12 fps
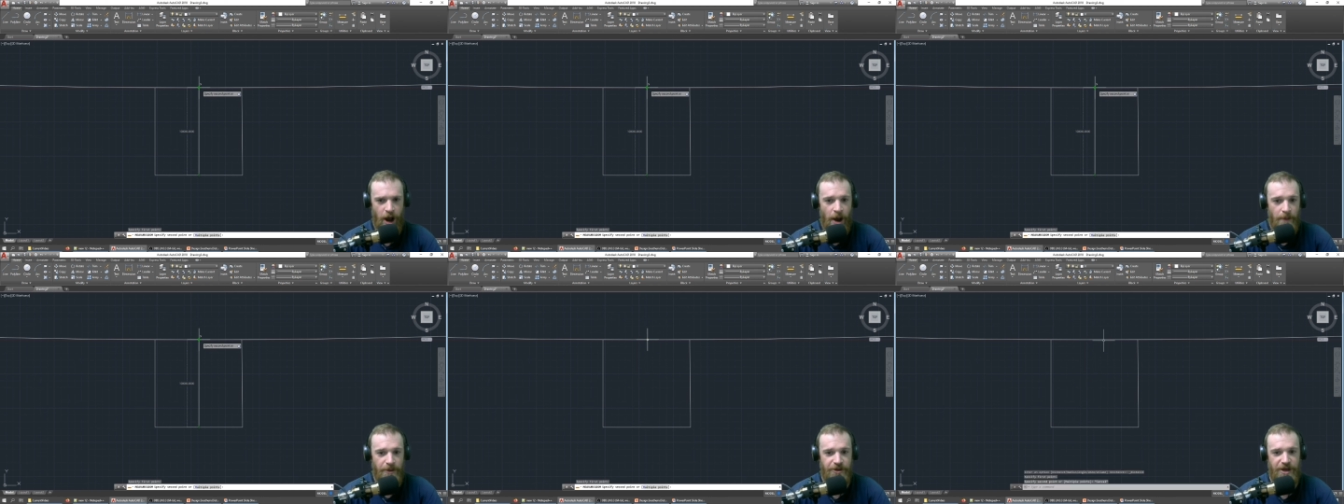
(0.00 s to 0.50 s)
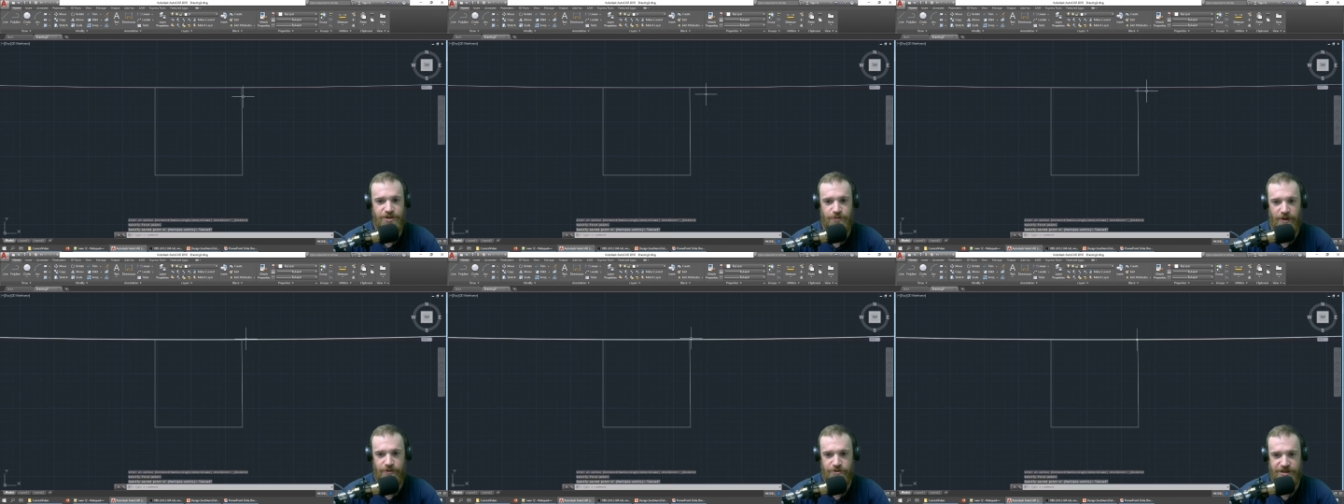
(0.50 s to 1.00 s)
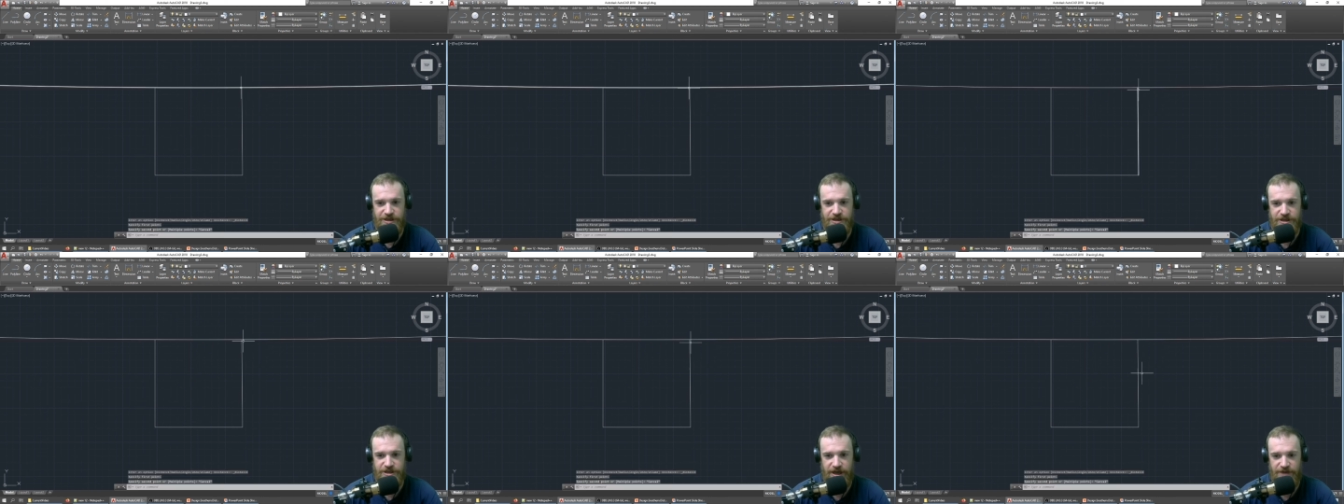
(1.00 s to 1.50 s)
But that's why we'll see a
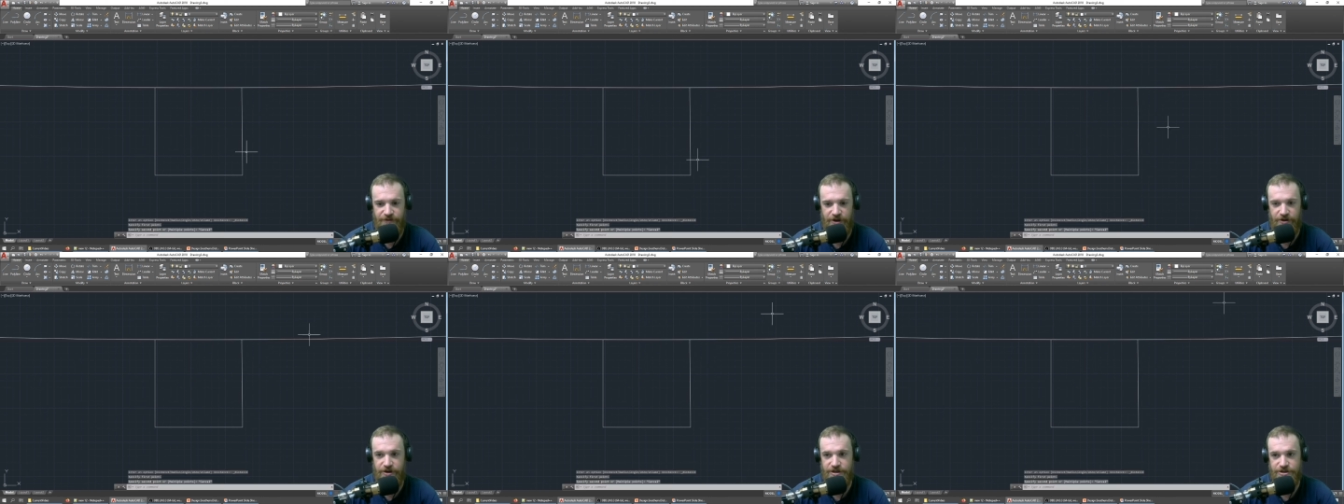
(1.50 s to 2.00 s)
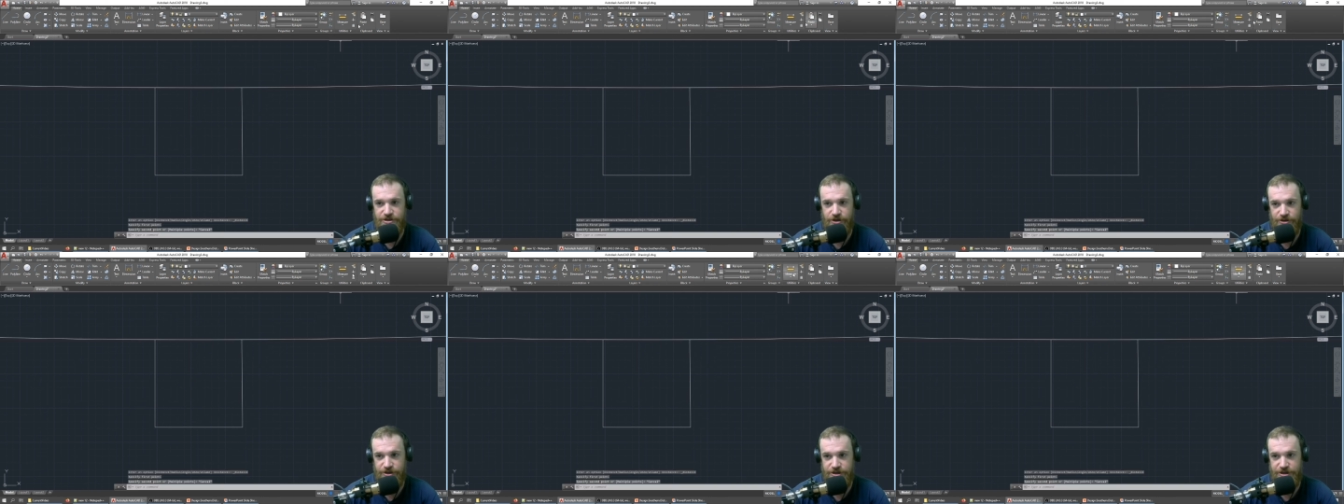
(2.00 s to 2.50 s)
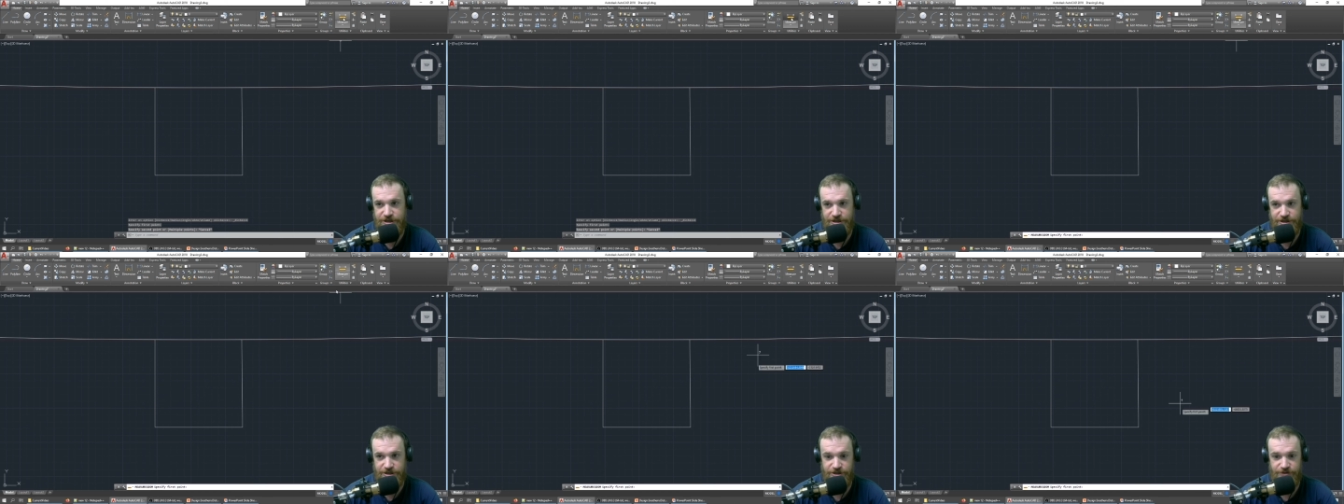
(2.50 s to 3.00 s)
slight variance on the
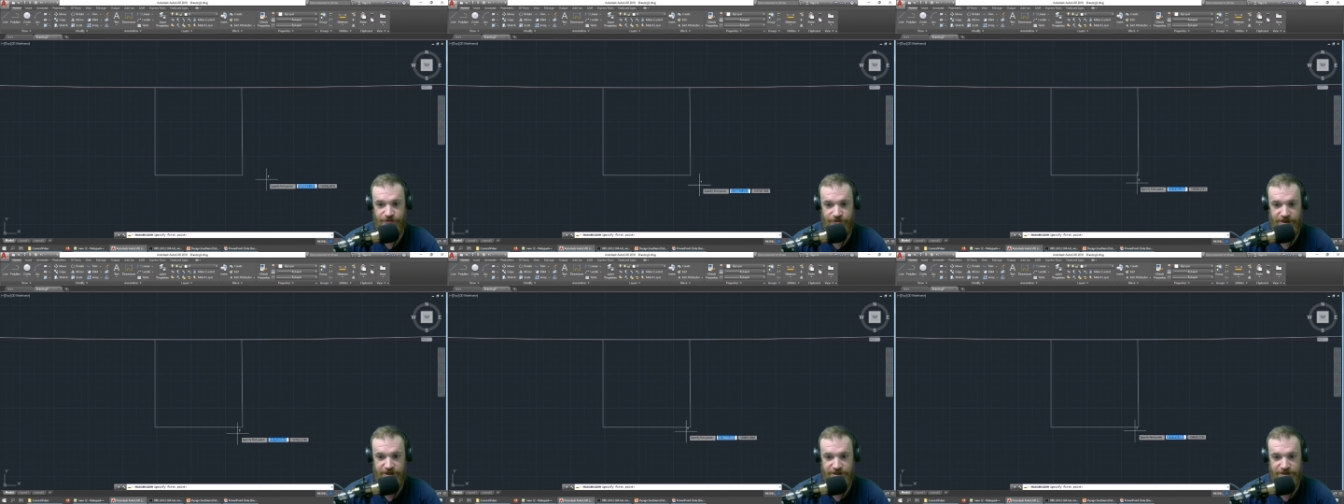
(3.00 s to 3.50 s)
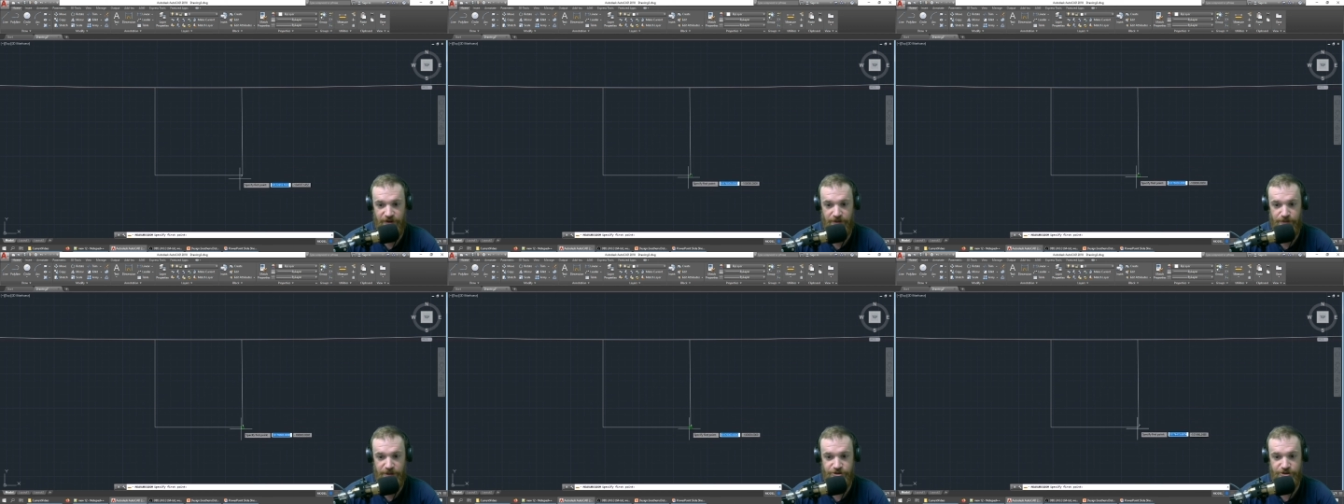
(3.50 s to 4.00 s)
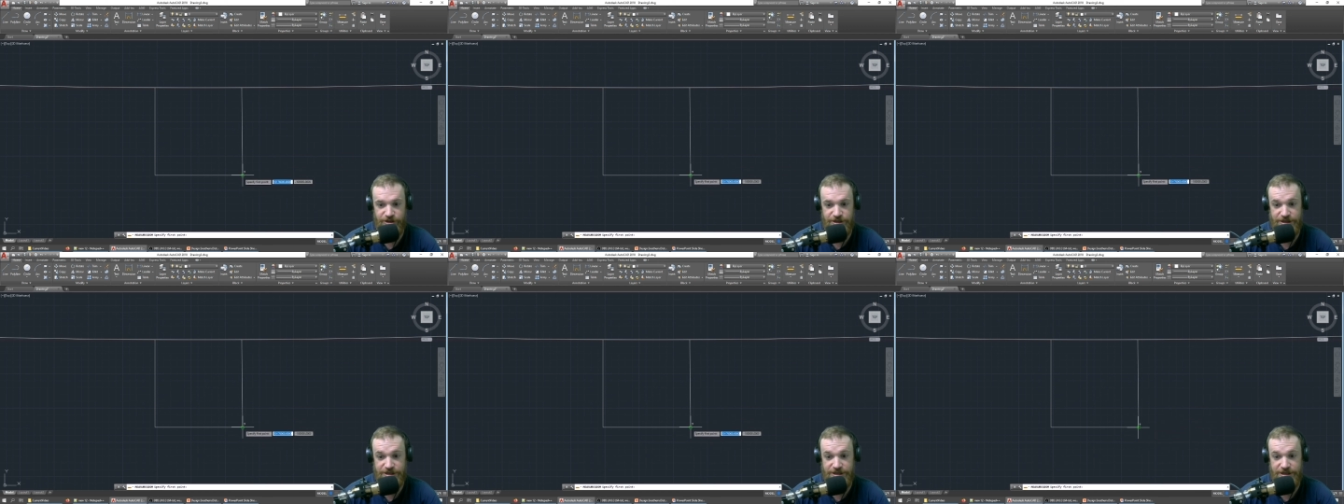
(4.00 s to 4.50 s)
distance of these. If I measure this,
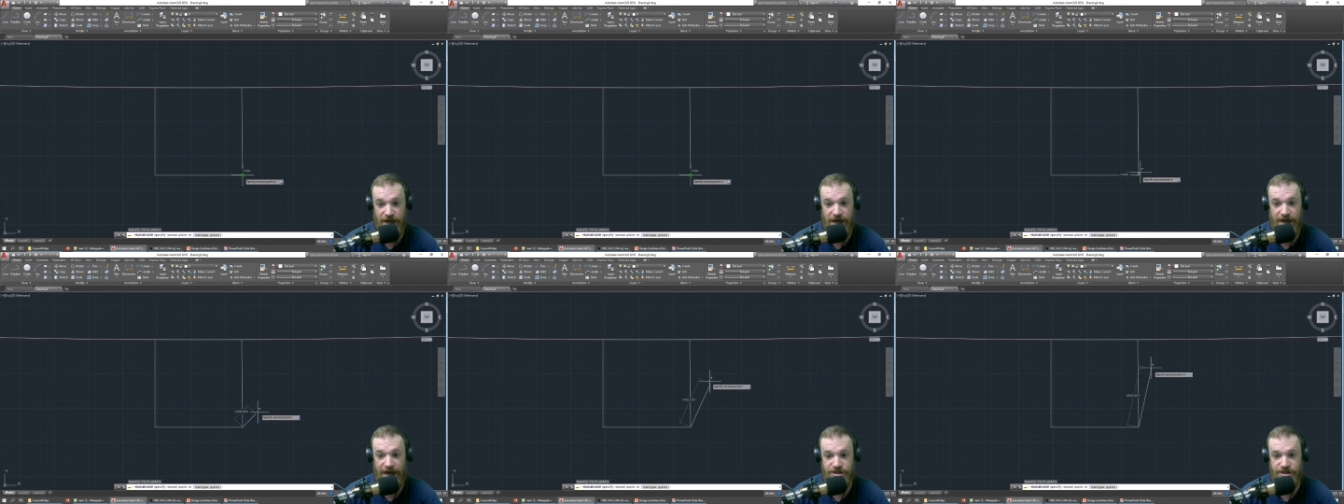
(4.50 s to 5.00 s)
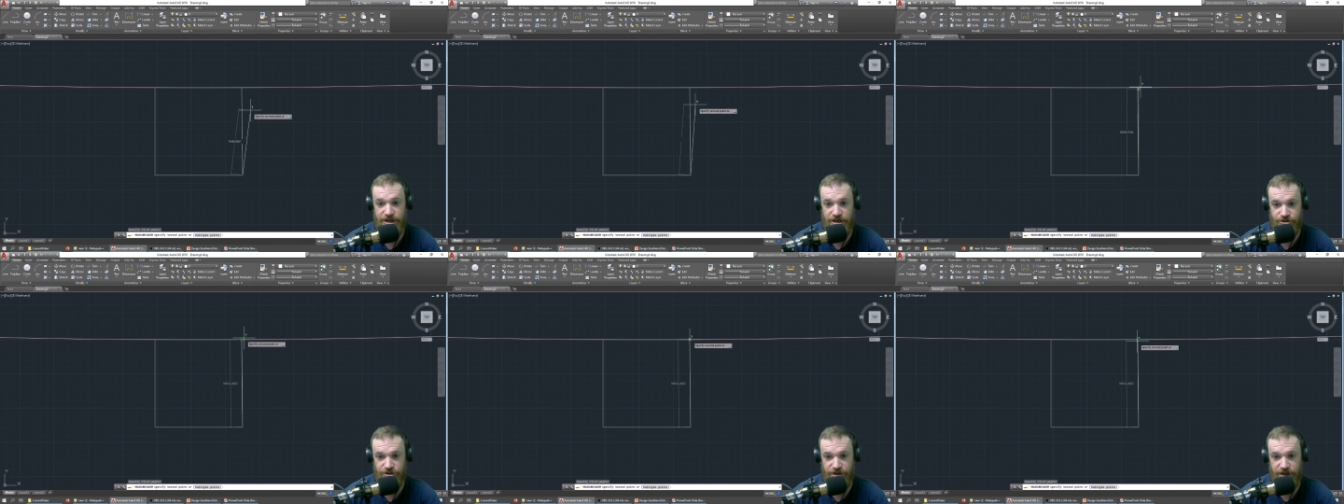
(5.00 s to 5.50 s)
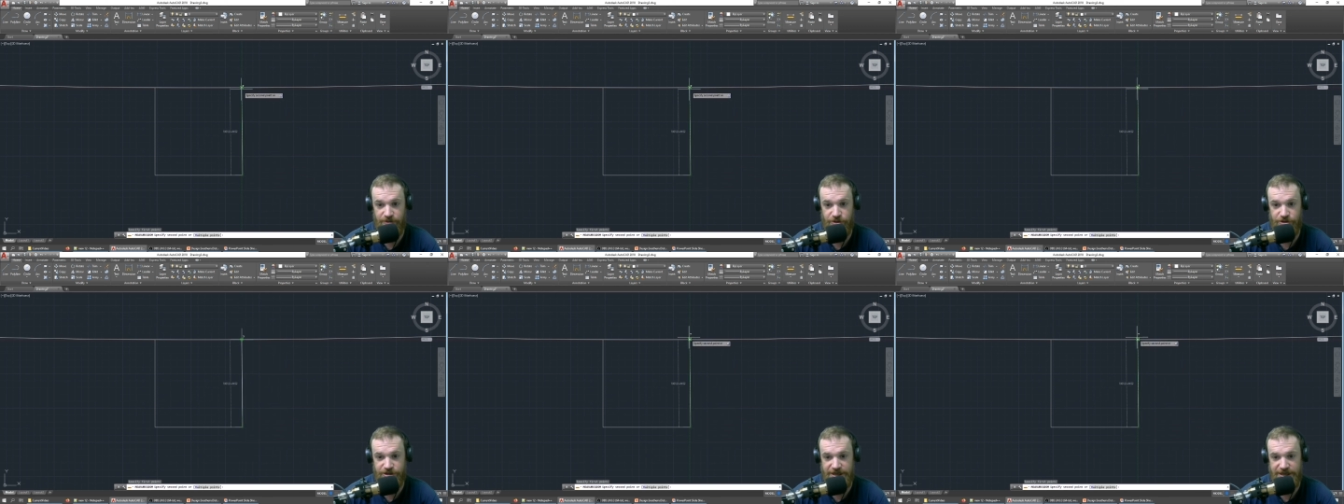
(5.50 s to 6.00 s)
it's not actually 100
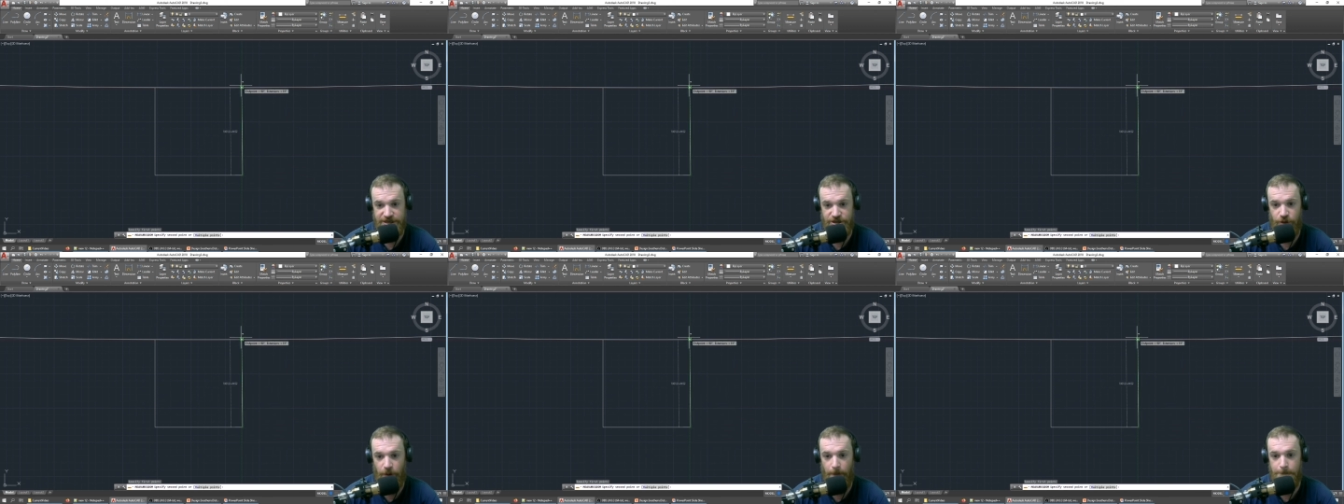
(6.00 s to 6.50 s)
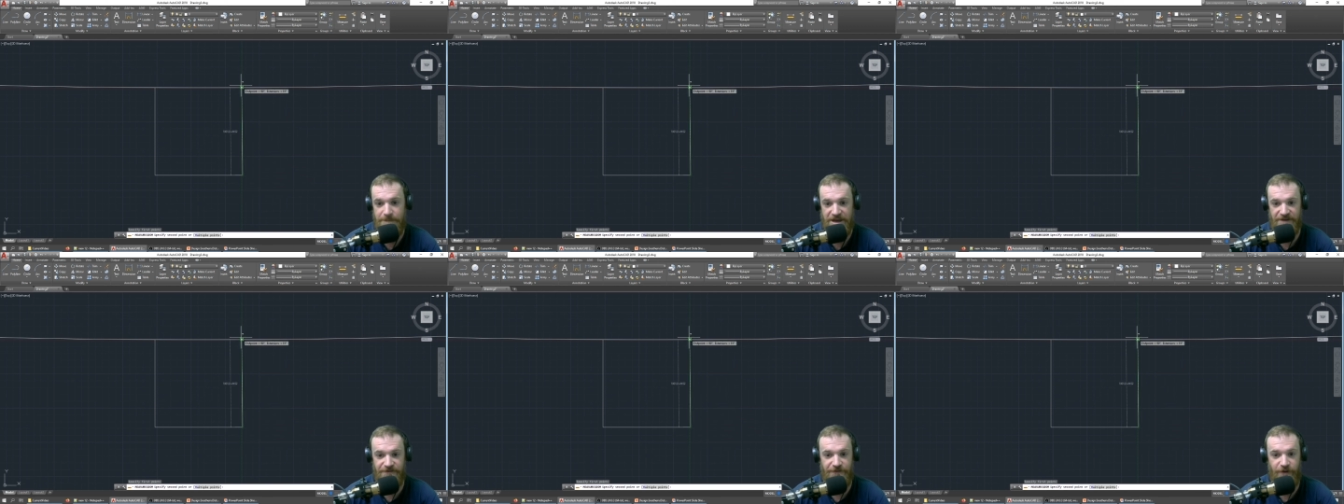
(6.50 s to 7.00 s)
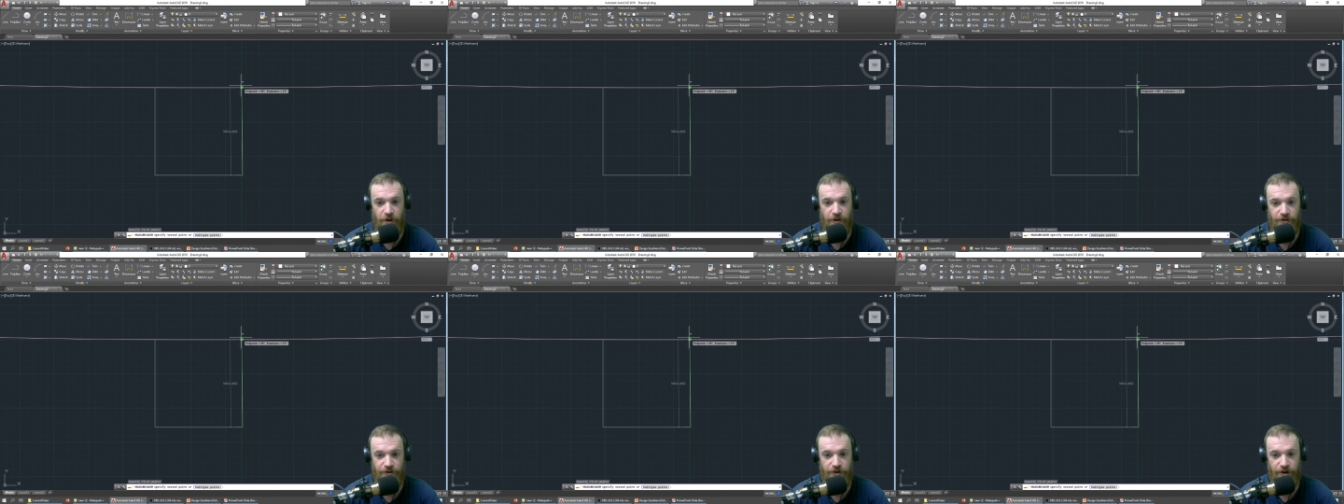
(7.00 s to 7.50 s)
kilometers. They need to go a bit farther.